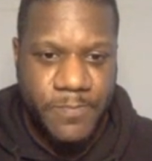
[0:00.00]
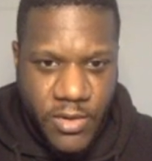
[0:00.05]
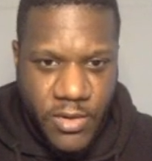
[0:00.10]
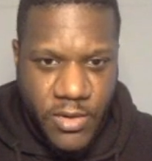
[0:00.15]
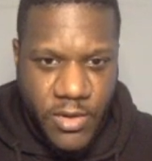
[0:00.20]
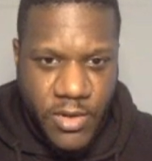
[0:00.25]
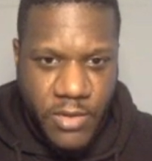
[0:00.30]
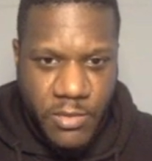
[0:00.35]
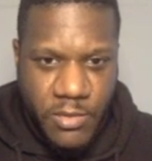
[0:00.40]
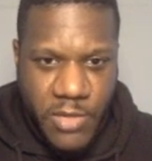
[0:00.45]

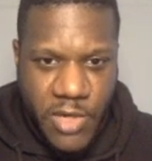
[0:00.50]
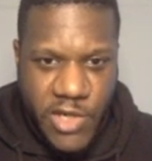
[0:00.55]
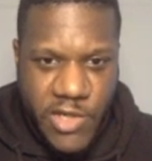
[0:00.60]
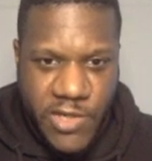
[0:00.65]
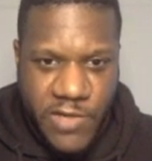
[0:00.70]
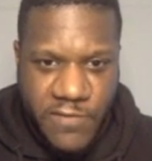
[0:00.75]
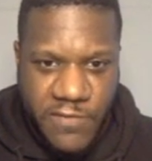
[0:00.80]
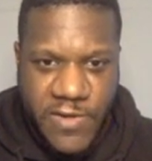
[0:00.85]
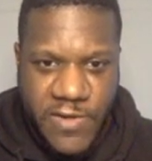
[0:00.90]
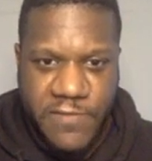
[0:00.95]
Look,
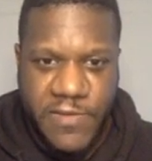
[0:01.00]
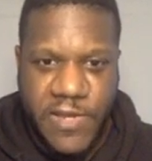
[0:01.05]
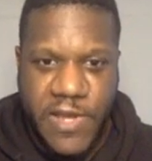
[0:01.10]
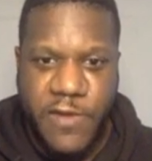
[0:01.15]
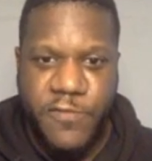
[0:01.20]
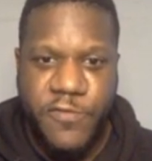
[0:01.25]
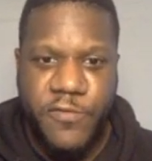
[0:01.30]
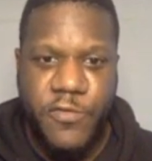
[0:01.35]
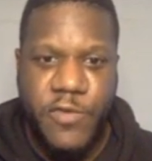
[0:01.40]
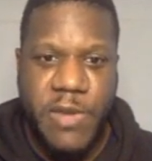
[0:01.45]
March the fifth
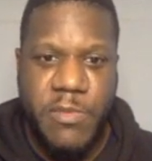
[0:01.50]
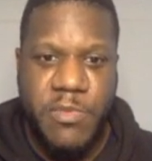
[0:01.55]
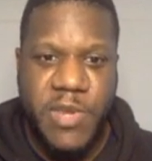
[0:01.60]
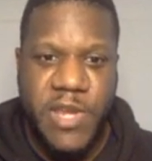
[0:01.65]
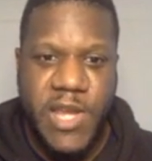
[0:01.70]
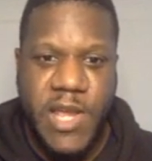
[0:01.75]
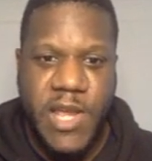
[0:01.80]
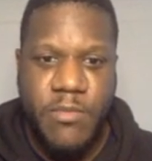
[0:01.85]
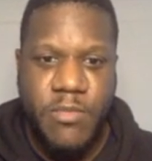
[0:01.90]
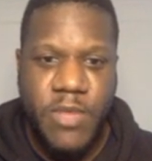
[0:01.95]
at three
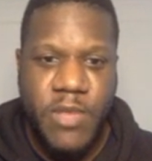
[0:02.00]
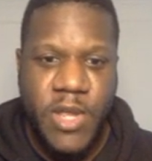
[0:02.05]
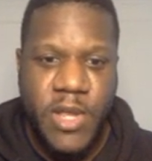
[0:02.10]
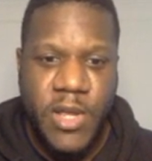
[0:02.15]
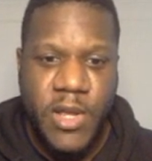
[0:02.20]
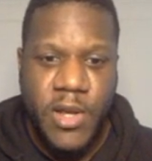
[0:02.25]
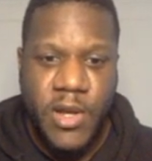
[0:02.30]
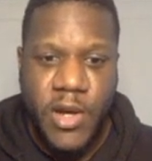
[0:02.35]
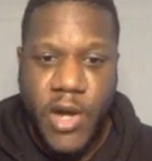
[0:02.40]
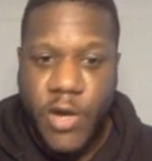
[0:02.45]
p m
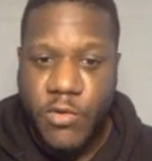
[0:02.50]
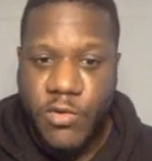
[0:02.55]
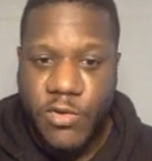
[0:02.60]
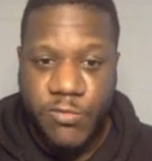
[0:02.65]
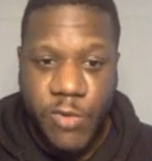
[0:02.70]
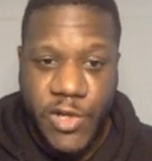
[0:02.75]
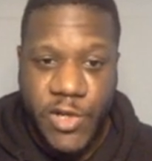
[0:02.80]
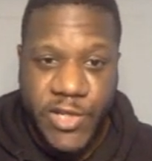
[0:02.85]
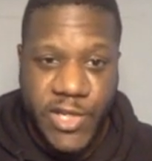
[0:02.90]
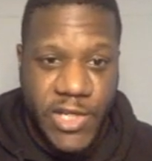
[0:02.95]
I was
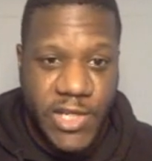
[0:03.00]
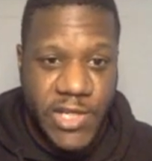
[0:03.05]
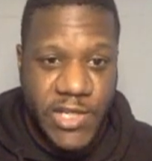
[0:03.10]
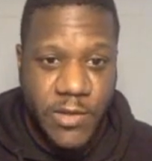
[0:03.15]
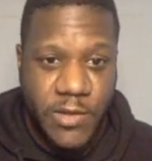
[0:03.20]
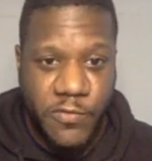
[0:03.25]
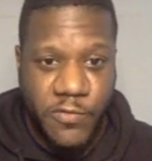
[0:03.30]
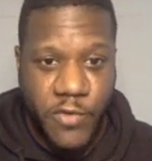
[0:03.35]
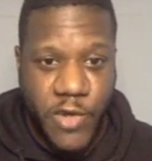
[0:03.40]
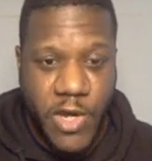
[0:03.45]
watching
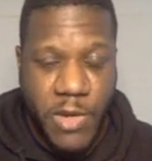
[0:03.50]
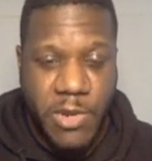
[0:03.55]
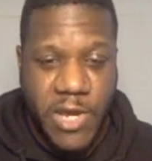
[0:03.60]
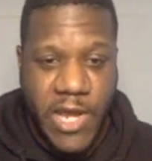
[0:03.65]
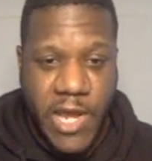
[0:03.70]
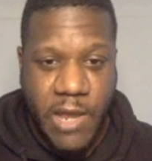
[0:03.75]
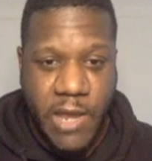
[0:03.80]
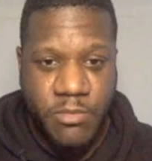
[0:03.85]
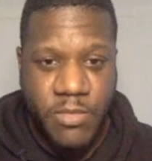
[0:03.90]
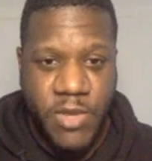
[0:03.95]
this at three
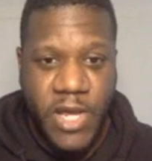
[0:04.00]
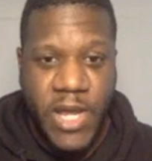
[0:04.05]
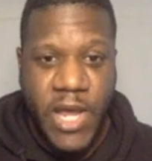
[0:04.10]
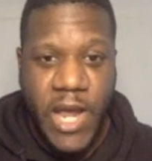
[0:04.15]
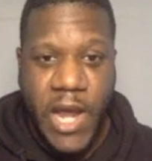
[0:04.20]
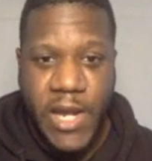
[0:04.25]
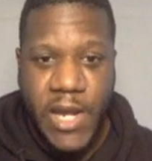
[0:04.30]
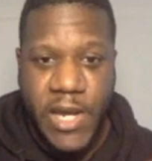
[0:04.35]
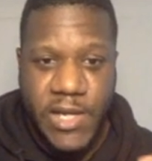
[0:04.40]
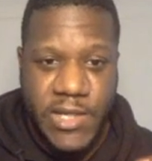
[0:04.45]
p m
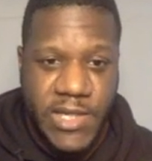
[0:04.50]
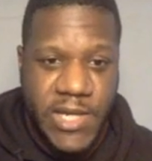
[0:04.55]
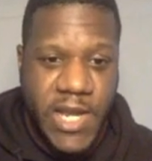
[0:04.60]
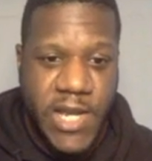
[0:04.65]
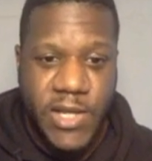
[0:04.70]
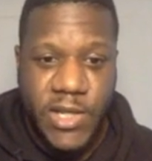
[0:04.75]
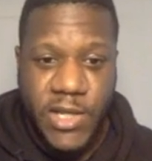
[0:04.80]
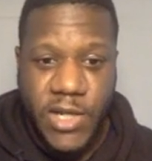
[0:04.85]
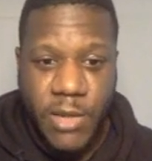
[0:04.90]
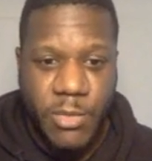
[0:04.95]
and it
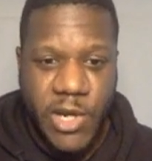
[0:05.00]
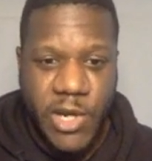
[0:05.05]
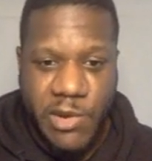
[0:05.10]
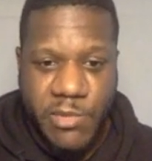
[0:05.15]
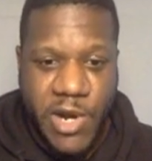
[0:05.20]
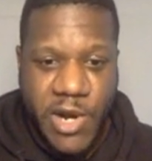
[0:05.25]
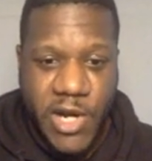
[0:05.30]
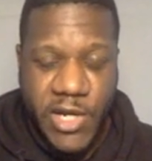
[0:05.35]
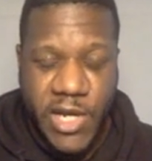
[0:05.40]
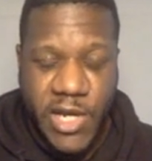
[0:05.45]
did come on the
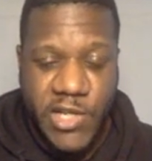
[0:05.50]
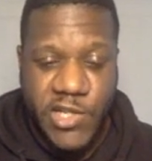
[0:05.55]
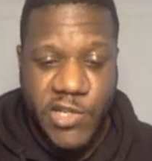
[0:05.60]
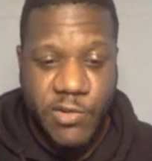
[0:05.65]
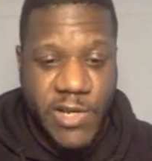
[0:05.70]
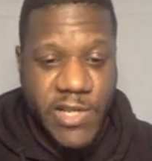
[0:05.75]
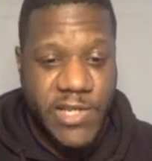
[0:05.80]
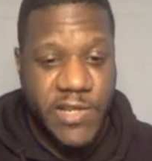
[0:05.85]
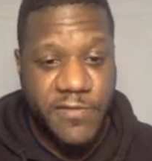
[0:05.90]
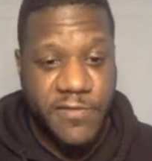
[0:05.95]
market at
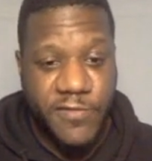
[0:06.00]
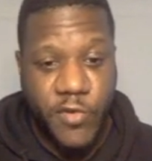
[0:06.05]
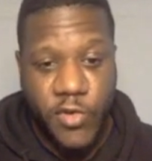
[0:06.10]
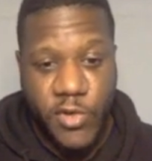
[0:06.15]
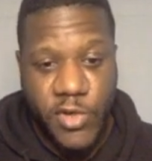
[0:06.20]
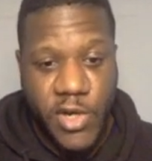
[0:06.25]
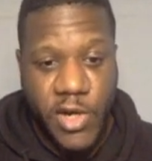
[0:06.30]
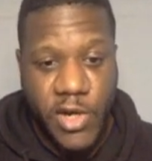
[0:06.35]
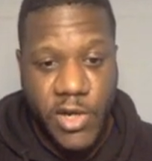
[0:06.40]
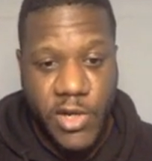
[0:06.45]

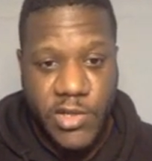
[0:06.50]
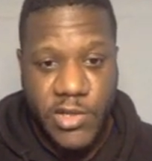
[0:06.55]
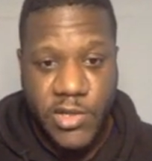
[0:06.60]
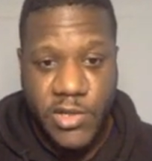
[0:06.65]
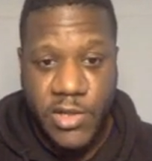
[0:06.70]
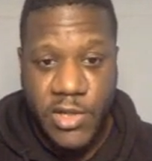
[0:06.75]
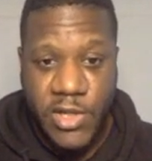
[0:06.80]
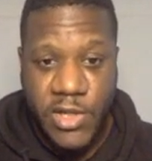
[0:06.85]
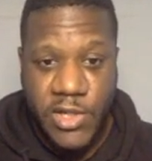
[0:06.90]
twenty-four dollars.